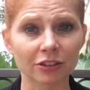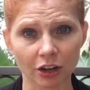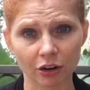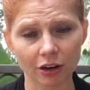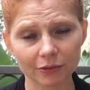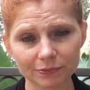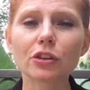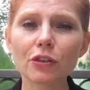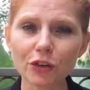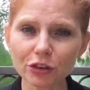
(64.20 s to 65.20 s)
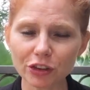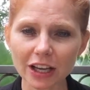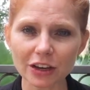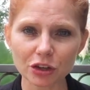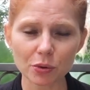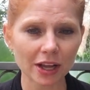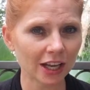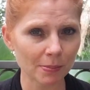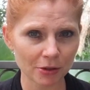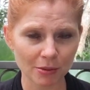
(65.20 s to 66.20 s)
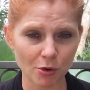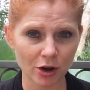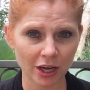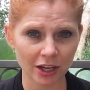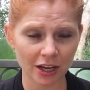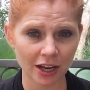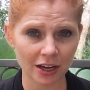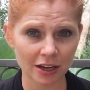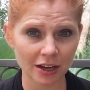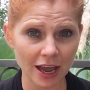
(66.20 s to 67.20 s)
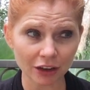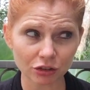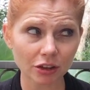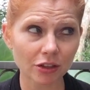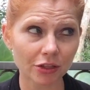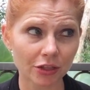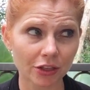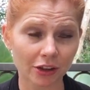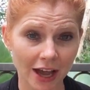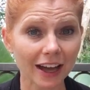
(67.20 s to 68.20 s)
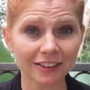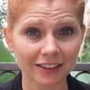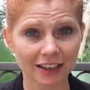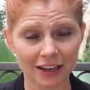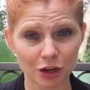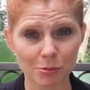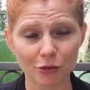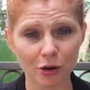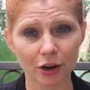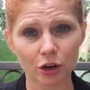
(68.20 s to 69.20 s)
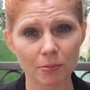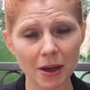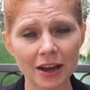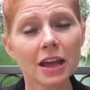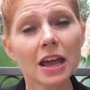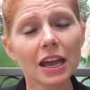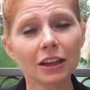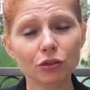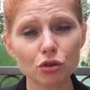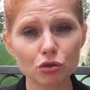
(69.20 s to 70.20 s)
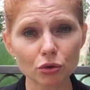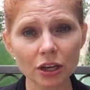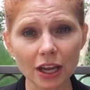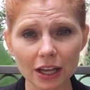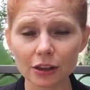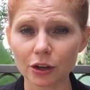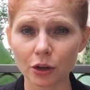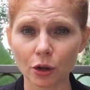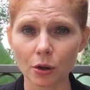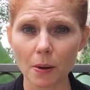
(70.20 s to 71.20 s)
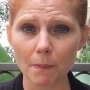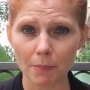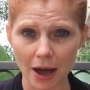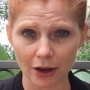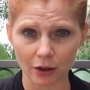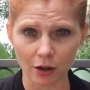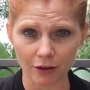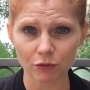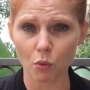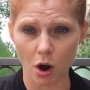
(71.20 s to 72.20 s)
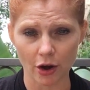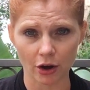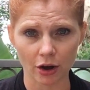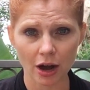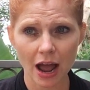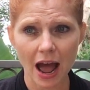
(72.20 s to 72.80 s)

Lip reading: etc. So the first thing I do when I get up in the morning, and actually the last thing I do before I go to bed, is to drink a little bottle of water.